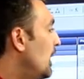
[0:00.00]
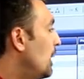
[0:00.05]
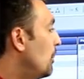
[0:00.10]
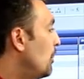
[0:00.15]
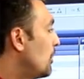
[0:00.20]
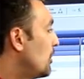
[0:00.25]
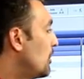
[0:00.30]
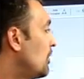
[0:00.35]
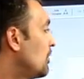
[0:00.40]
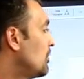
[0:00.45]

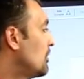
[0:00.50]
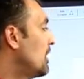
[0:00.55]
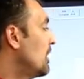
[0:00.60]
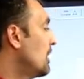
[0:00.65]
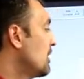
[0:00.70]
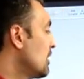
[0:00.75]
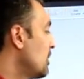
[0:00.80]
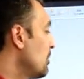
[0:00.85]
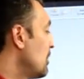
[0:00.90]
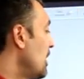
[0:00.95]
iBoardTouch
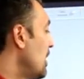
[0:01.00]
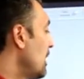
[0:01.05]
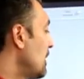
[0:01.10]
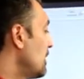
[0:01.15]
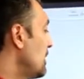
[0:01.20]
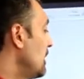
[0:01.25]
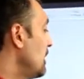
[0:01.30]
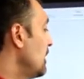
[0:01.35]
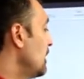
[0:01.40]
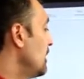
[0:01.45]
Sales and
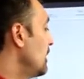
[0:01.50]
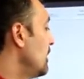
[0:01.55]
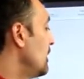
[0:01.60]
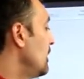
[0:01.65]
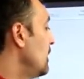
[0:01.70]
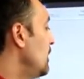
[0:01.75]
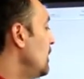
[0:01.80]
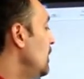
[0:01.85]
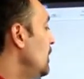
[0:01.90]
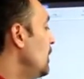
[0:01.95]
Marketing.
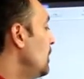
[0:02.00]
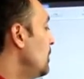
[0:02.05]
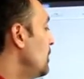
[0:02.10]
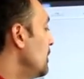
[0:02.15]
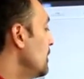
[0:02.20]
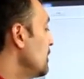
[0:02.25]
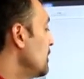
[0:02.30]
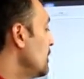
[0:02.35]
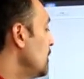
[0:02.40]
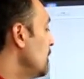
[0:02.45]

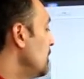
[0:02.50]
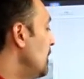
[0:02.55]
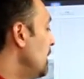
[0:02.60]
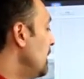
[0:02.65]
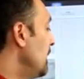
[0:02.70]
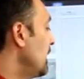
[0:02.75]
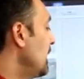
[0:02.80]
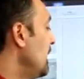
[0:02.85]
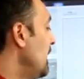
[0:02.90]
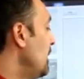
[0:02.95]
Open as new,
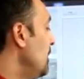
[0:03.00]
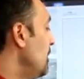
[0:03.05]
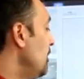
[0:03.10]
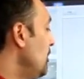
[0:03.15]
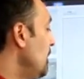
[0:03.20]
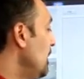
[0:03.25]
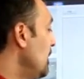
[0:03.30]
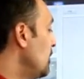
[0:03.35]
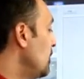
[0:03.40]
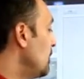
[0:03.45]
but again
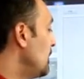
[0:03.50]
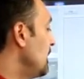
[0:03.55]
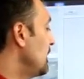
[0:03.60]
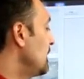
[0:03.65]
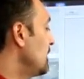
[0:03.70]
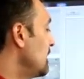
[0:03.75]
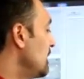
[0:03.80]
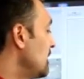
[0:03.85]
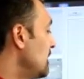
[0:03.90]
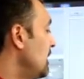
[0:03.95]
merge with the
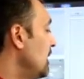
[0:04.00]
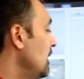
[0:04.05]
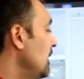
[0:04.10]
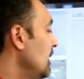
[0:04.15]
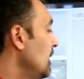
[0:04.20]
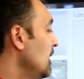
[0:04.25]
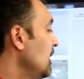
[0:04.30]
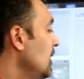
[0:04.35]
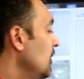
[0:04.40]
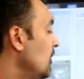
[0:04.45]

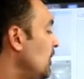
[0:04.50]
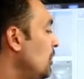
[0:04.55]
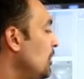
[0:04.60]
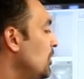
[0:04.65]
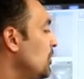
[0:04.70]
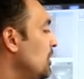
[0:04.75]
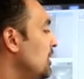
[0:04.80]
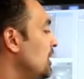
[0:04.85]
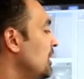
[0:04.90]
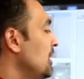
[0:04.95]
existing.
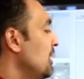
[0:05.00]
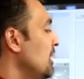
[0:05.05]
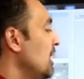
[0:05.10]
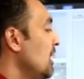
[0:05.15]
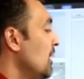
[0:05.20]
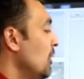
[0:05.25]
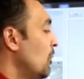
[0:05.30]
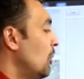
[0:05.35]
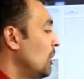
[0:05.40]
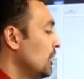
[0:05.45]

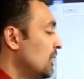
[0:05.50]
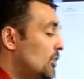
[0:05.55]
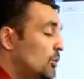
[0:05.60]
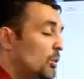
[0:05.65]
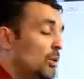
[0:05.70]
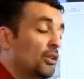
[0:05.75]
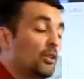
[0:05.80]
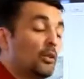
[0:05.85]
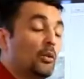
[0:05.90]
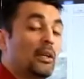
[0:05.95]
What
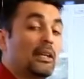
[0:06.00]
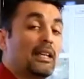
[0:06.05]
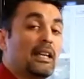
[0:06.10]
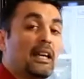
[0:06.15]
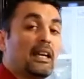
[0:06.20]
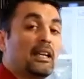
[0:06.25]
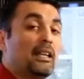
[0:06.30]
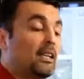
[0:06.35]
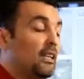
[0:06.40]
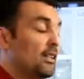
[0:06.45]
this will do
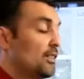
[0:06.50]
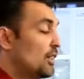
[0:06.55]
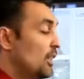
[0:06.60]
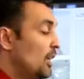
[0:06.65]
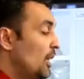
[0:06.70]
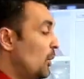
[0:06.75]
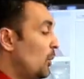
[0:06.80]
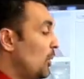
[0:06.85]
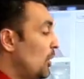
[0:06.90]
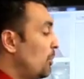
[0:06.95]
again is
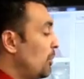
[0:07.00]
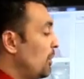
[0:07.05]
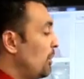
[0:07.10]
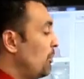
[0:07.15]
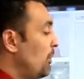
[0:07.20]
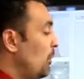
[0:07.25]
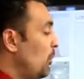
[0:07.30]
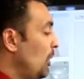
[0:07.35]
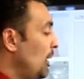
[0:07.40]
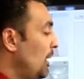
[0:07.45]
it will open
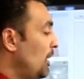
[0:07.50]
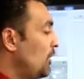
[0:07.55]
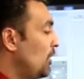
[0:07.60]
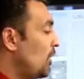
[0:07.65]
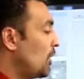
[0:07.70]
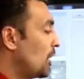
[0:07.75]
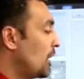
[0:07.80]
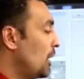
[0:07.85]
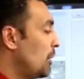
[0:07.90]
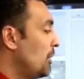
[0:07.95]
up a Word
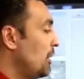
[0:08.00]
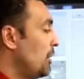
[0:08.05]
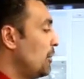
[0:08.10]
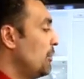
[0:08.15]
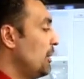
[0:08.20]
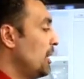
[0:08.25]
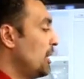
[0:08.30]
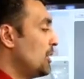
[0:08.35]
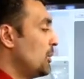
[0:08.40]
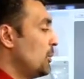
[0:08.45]
document,
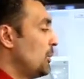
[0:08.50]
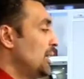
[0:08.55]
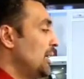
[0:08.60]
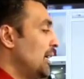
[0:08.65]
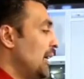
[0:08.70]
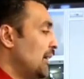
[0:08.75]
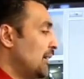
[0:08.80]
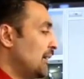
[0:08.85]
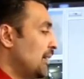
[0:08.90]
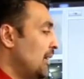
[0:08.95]
merge it with
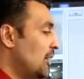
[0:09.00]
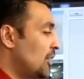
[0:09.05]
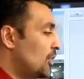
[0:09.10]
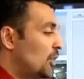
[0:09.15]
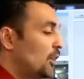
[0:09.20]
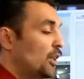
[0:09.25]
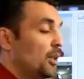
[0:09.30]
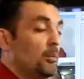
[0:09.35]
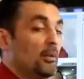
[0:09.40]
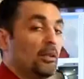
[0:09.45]
the Excel
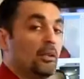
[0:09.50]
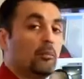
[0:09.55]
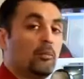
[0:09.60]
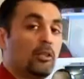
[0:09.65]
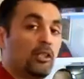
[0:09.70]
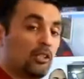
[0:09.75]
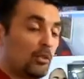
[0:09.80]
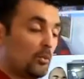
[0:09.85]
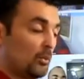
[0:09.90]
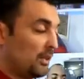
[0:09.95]
document,
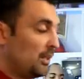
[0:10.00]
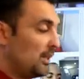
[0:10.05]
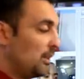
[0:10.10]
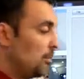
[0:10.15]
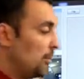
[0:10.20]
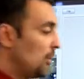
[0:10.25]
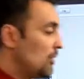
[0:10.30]
merge it with the